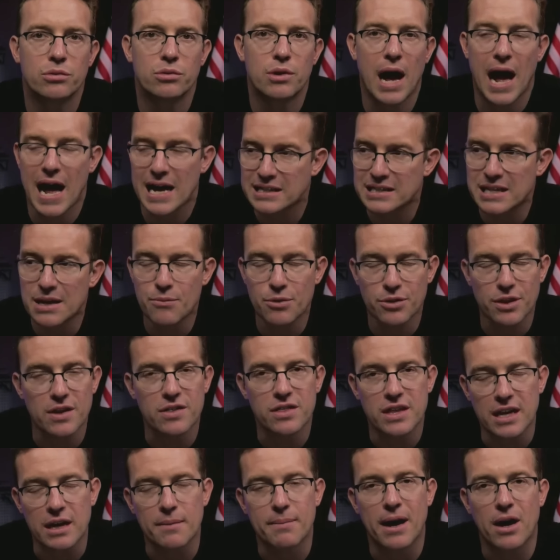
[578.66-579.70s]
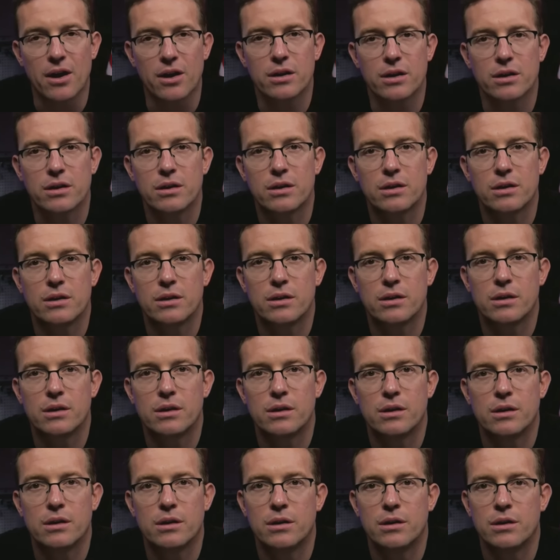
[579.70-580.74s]
Ask them what they think about it.
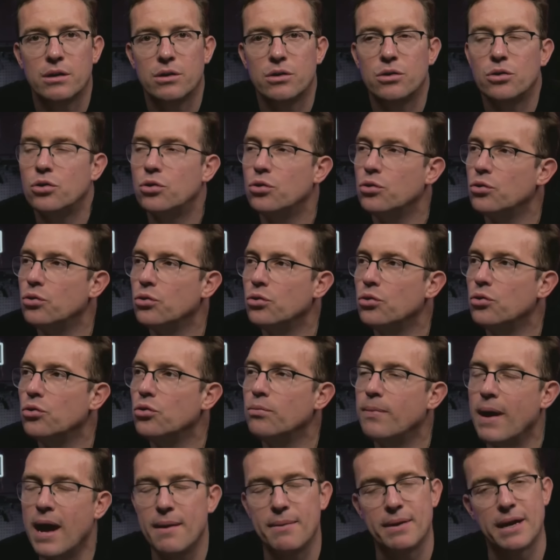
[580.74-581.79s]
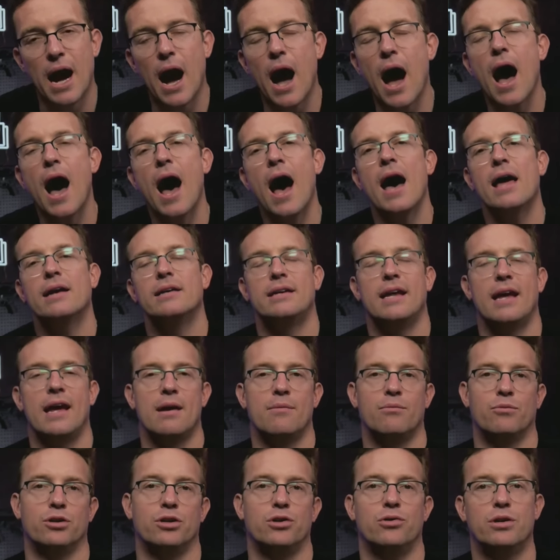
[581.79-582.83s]
Who, baby, hot
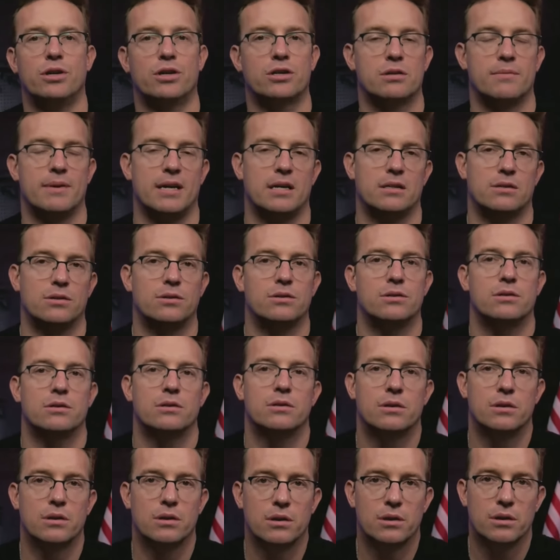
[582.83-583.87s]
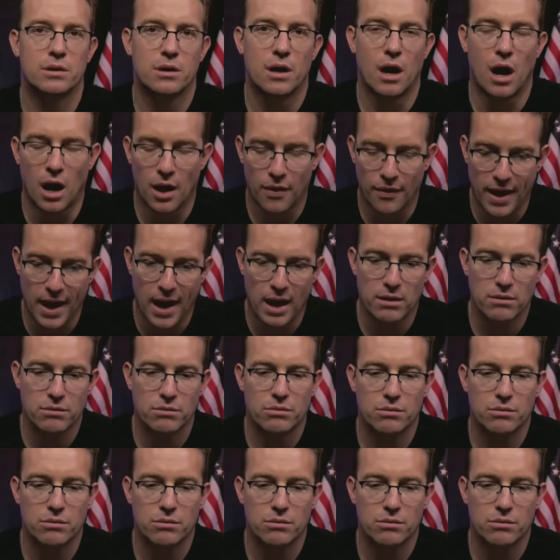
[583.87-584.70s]
damn, will you hear some answers on that?